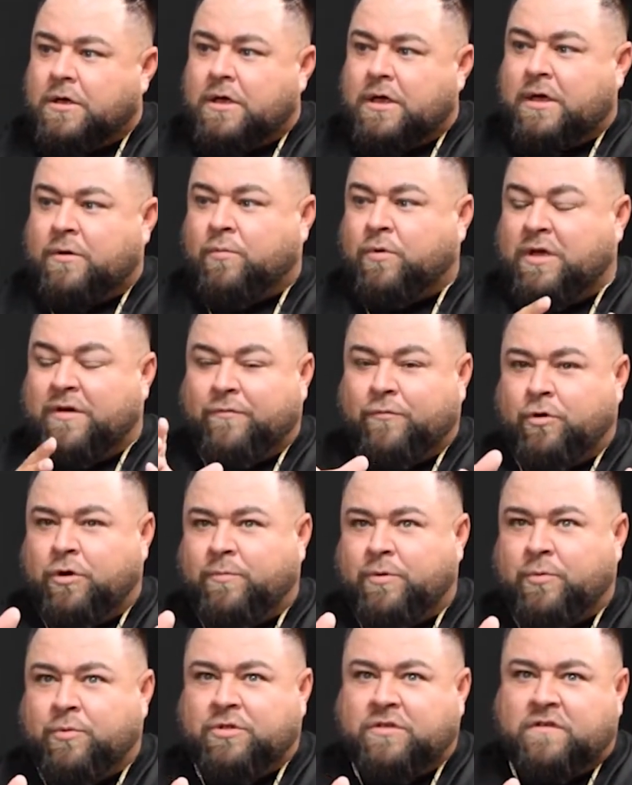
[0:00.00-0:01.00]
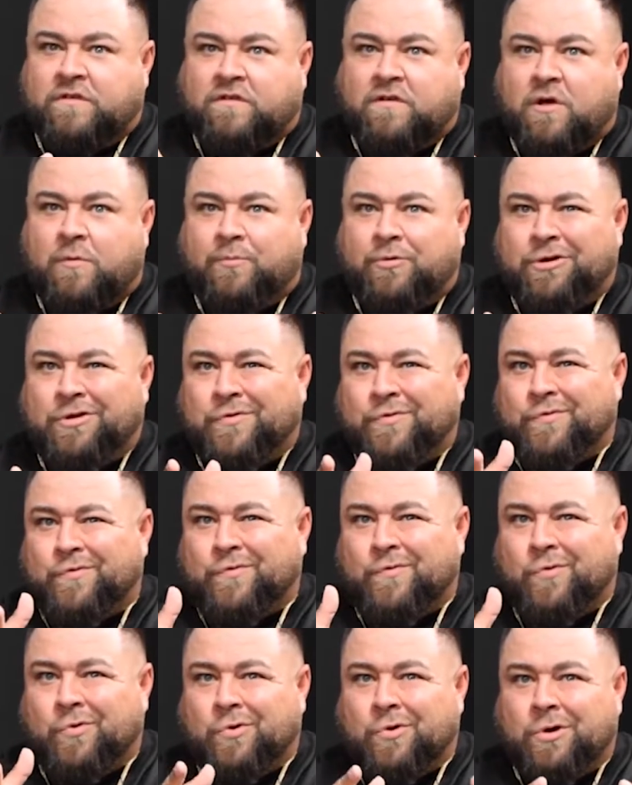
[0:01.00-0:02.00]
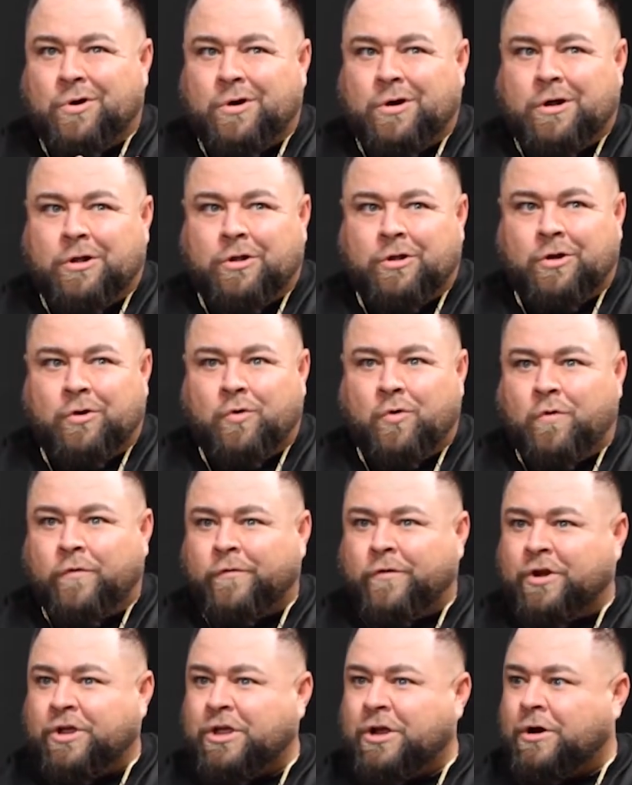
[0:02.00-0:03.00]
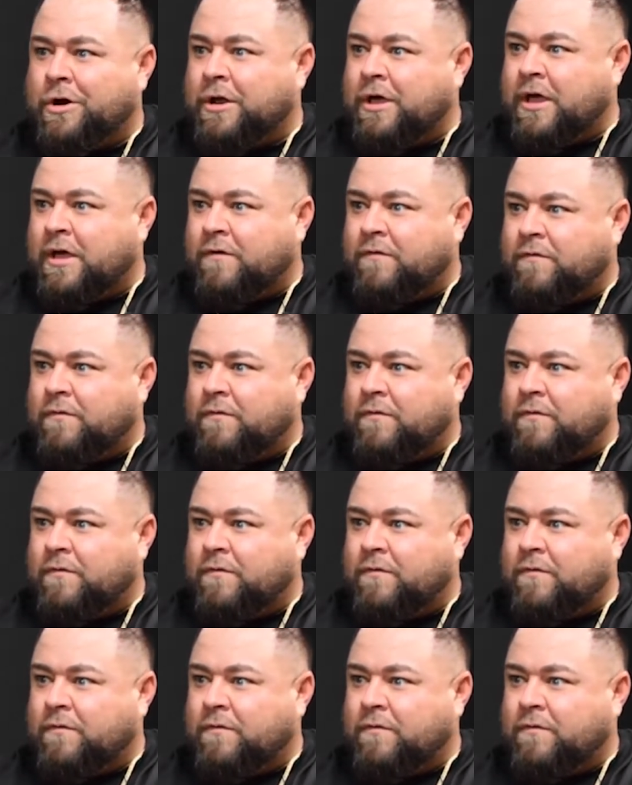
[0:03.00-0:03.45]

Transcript: And we have only been with this company for a little over a year and a half.